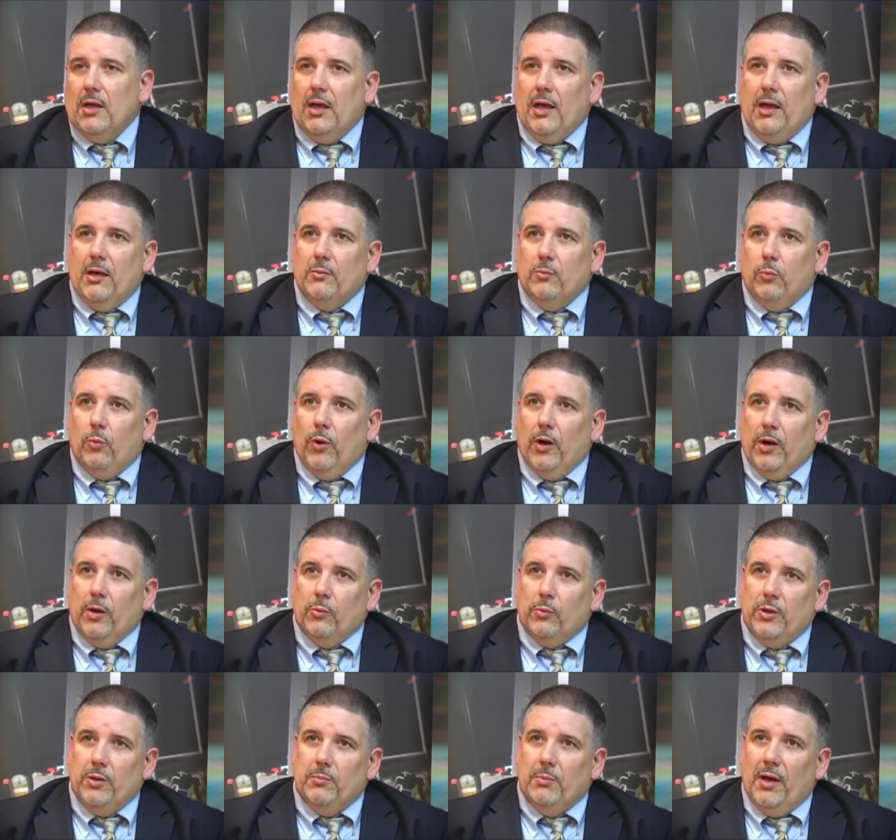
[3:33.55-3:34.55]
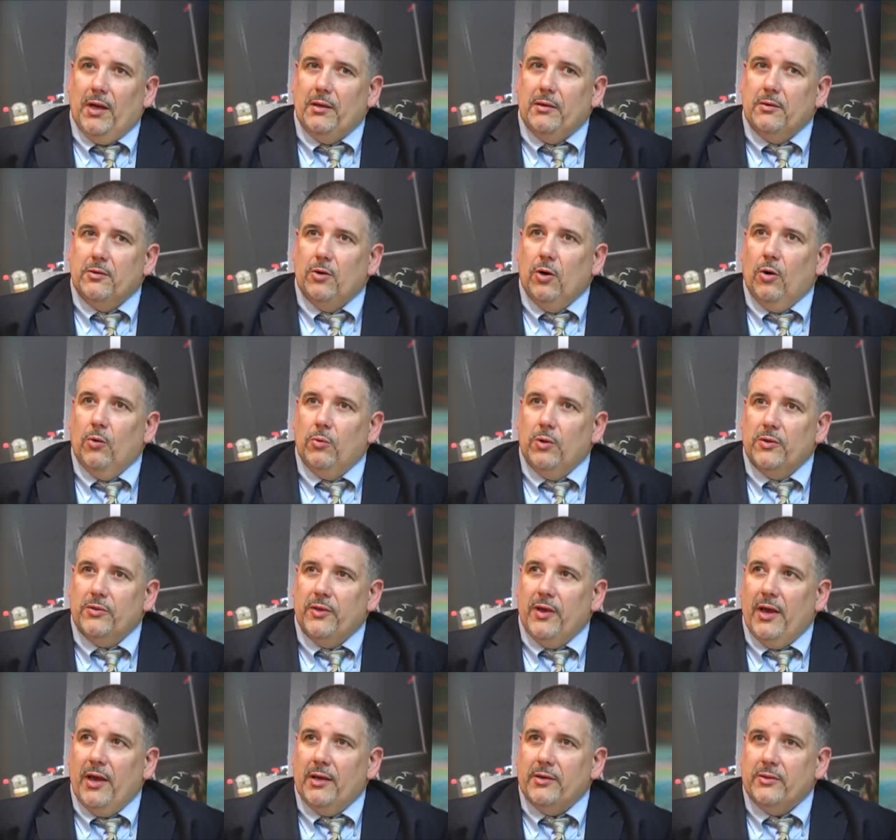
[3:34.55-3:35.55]
and where we might go with
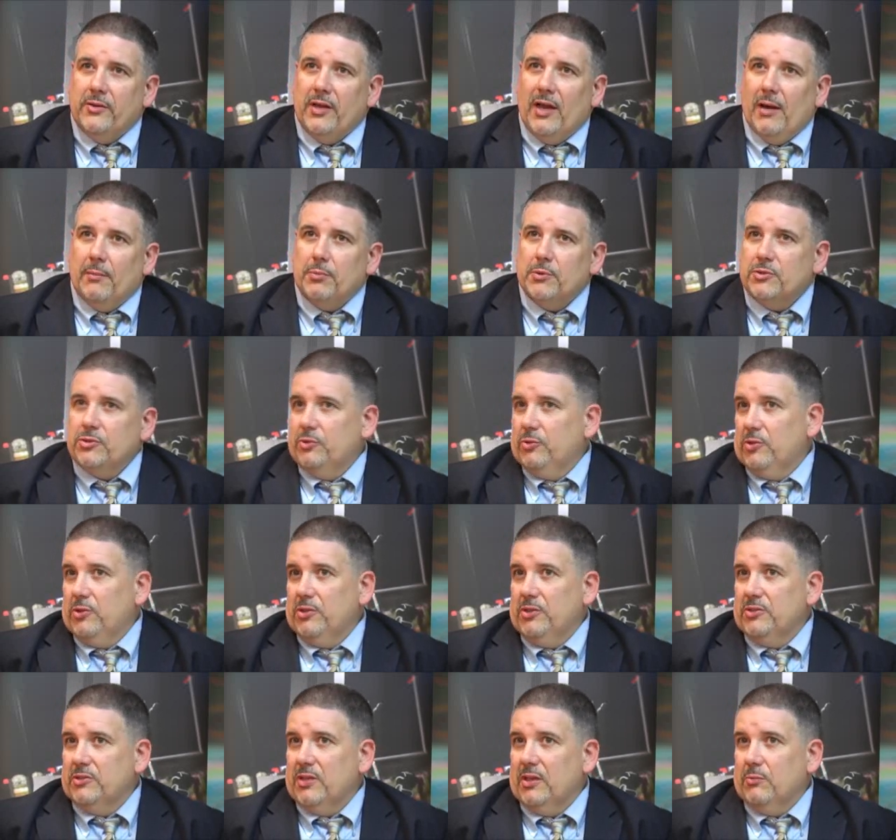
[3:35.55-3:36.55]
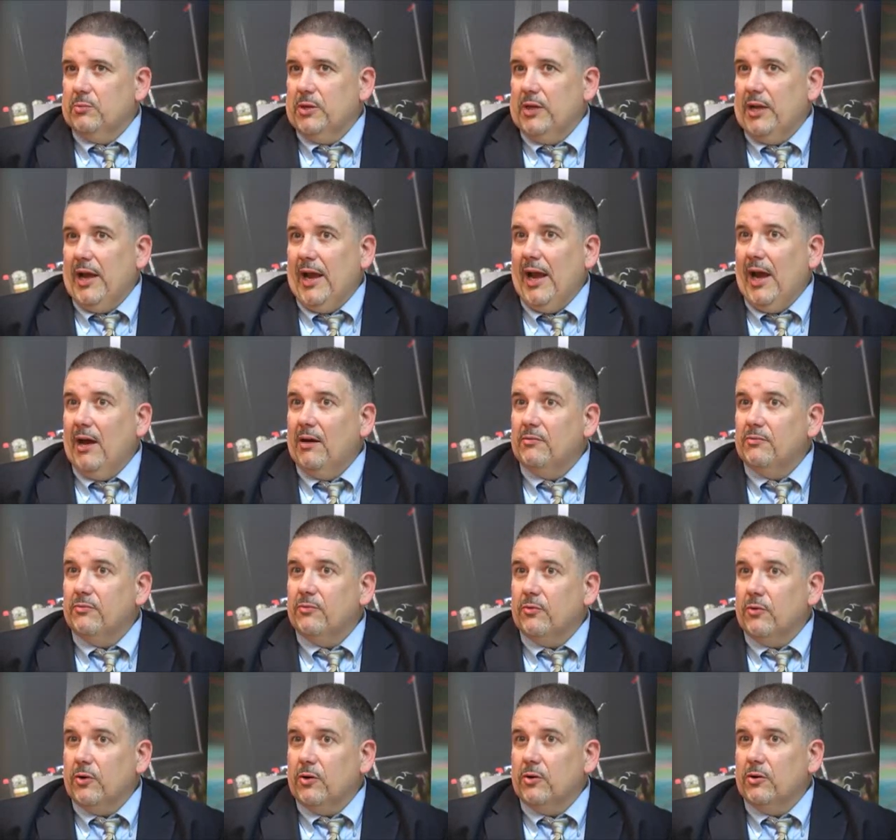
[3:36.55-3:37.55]
that, the opportunities that we have
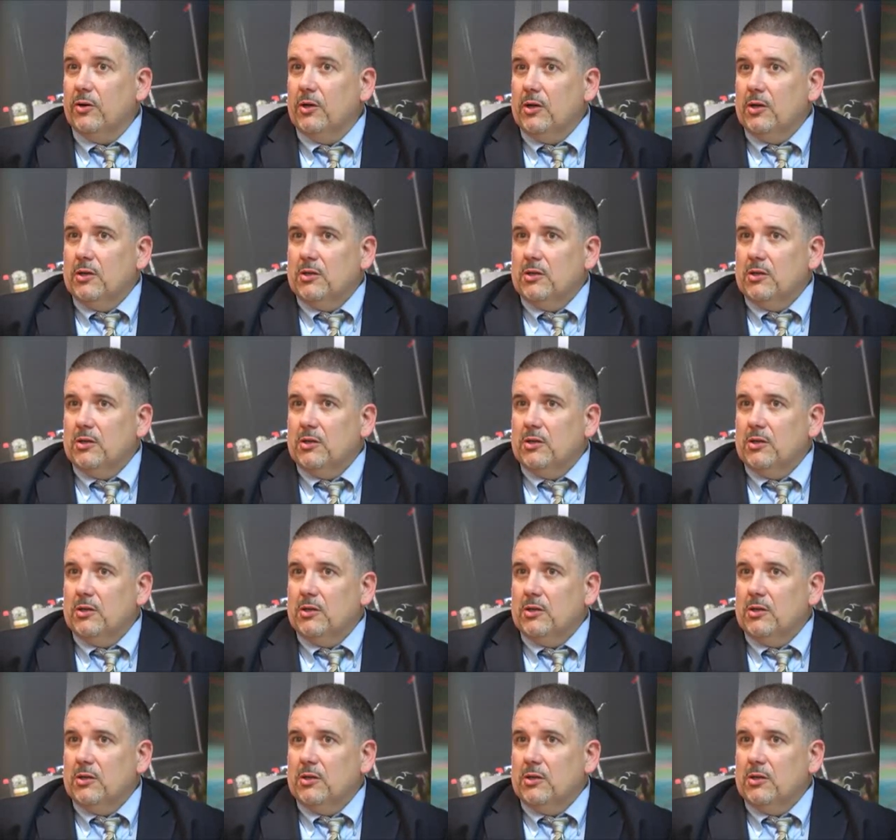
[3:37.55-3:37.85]
for